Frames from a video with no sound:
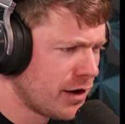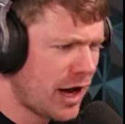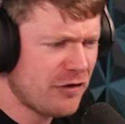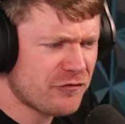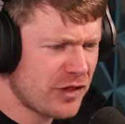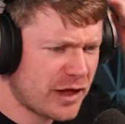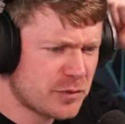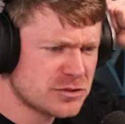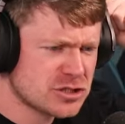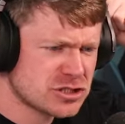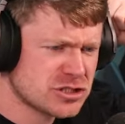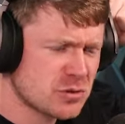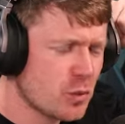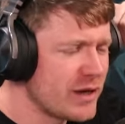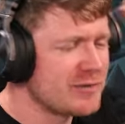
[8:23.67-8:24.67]
I feel
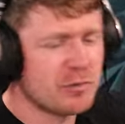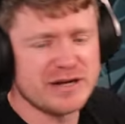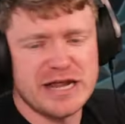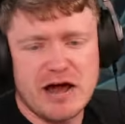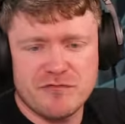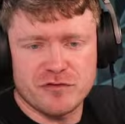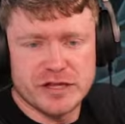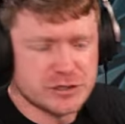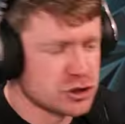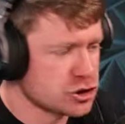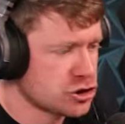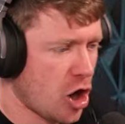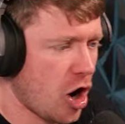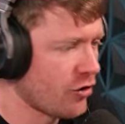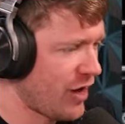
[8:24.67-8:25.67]
like we definitely just
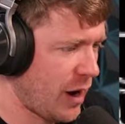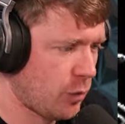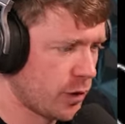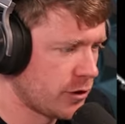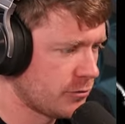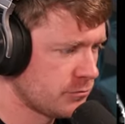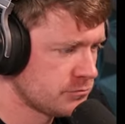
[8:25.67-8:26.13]
saw that one.